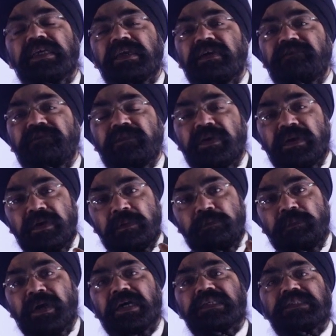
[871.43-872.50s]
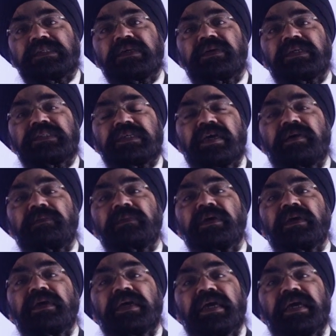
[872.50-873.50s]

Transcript: they have passed their exam,